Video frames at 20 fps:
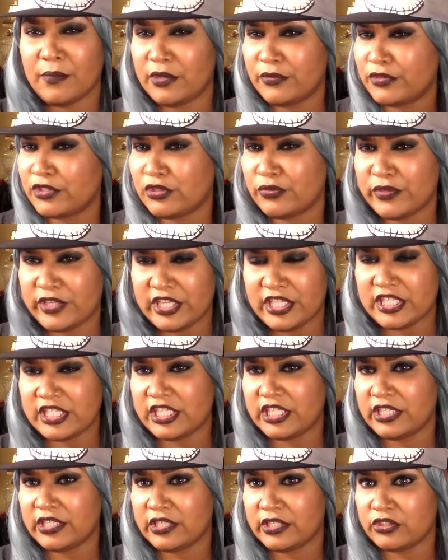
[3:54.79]
But it was too
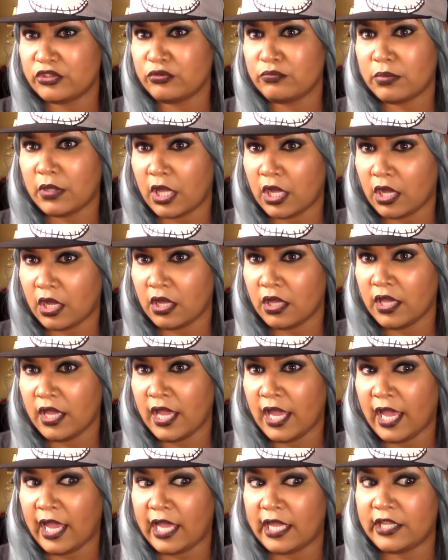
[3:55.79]
easy, too blah.
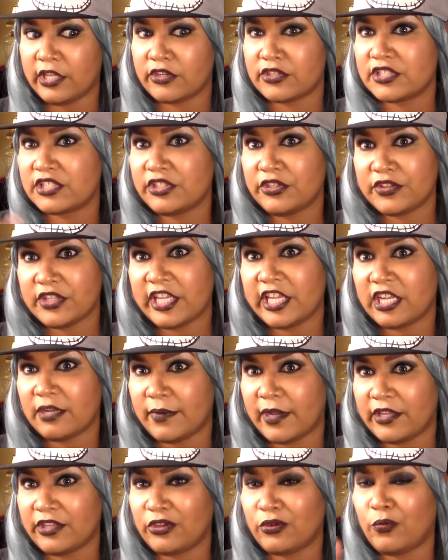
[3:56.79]
And they're still thinking
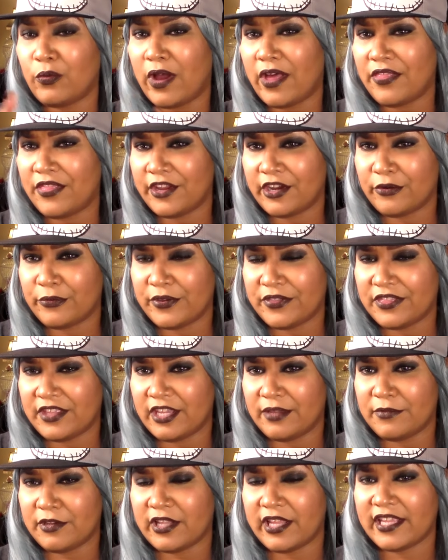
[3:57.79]
about you while they're with
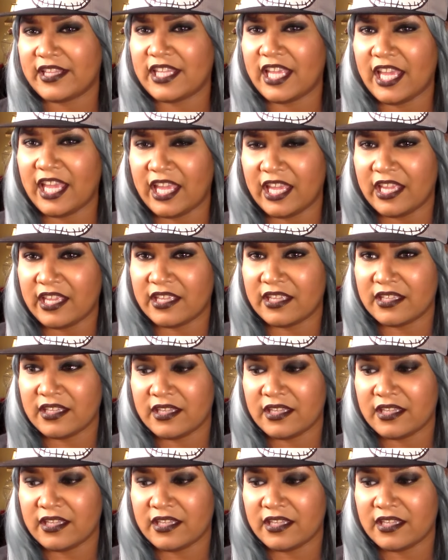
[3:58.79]
them. They're like, dang,